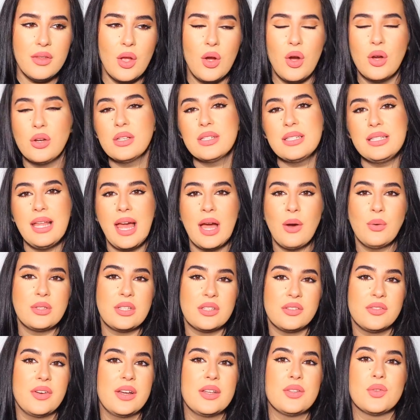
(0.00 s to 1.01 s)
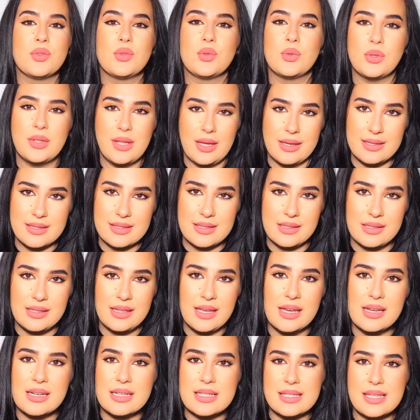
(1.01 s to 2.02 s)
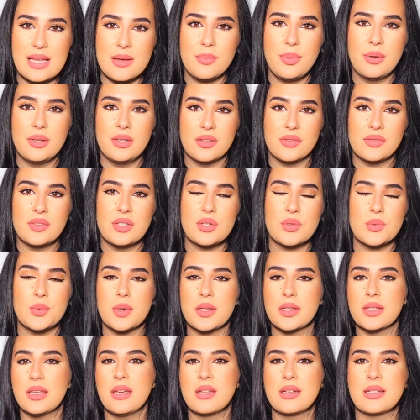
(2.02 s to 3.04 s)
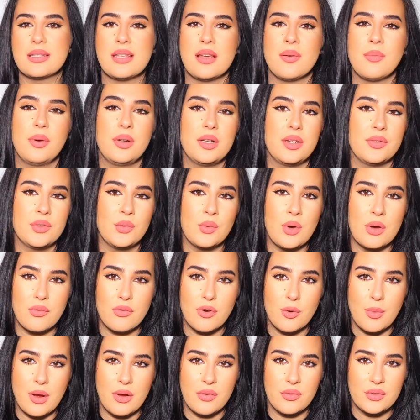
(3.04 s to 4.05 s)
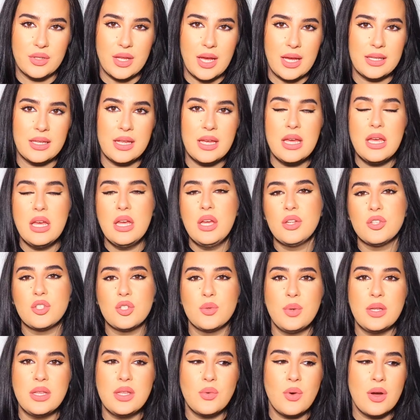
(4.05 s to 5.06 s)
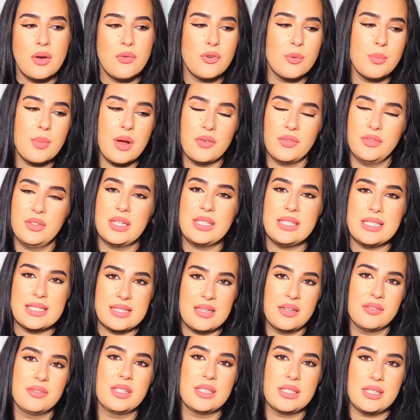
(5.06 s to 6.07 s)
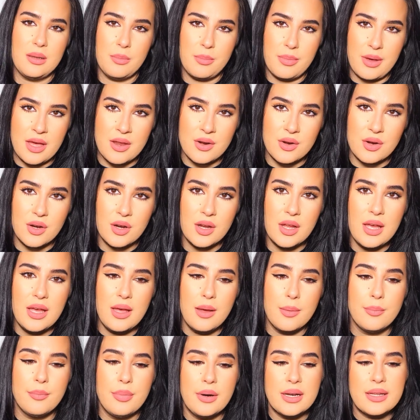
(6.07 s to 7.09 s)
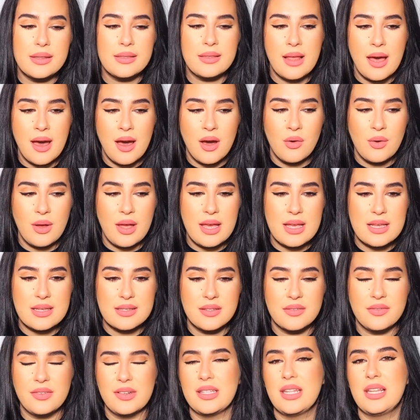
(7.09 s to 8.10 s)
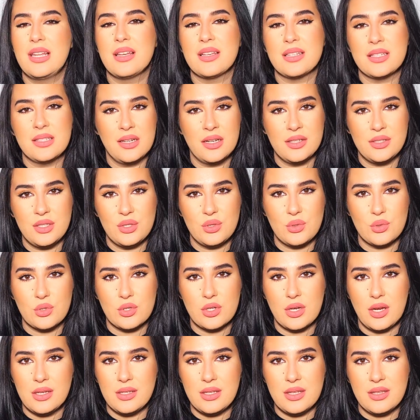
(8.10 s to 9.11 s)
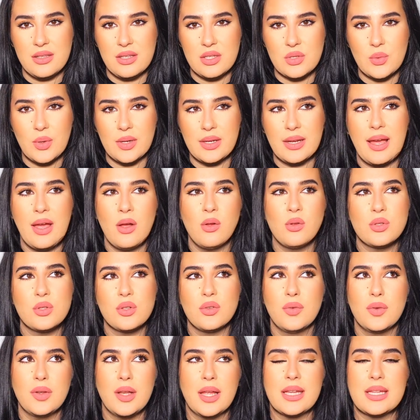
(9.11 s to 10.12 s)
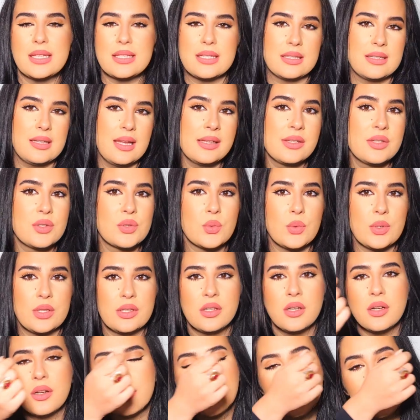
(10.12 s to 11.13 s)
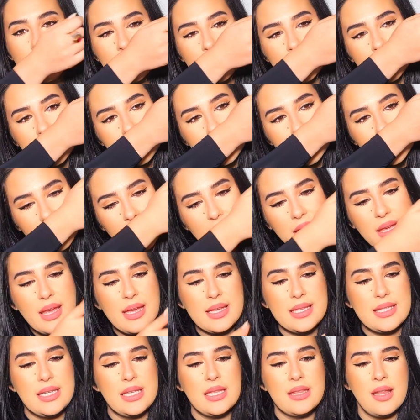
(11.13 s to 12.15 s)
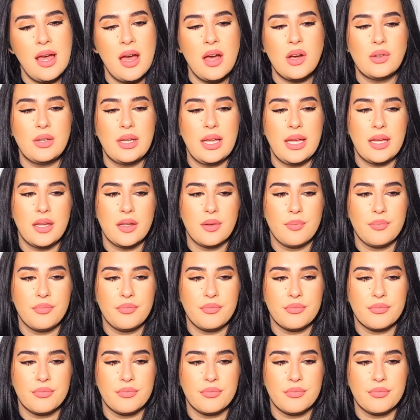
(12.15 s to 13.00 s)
honestly, I would advise you to test it. Get a sample of this one, get a sample of the one from Afnan. To me, the one from Afnan is definitely better, but now as the vanilla started to shine in this one, I also feel like it's a tad sweeter. Yeah, see, now like